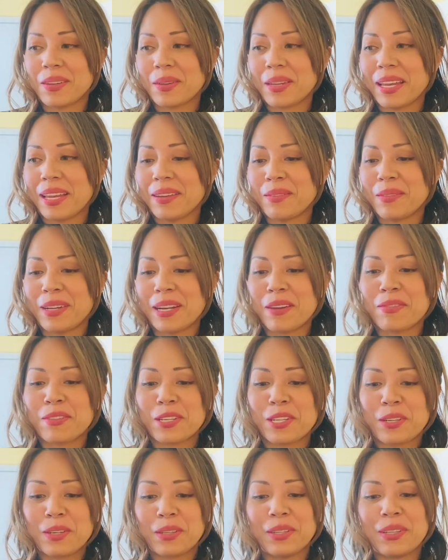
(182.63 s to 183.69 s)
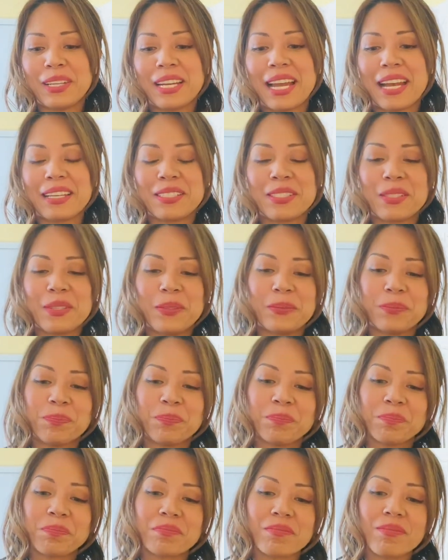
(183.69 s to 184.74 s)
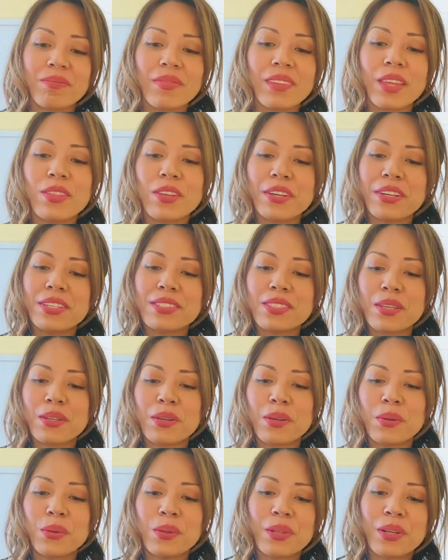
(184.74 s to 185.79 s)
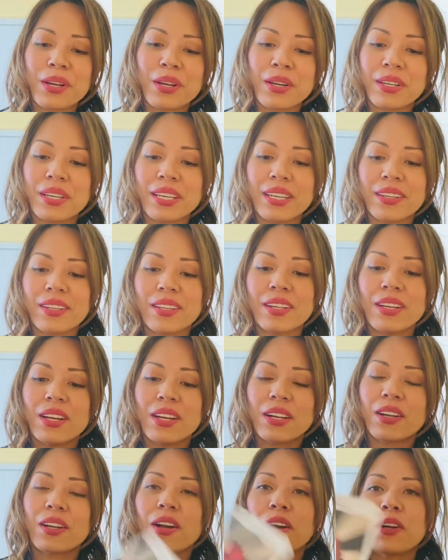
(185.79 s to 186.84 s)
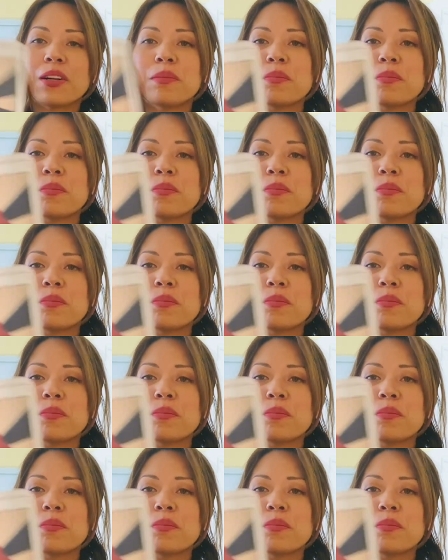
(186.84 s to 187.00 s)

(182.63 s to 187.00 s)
okay? Whatever you're good at too. There is a cool card here, Karl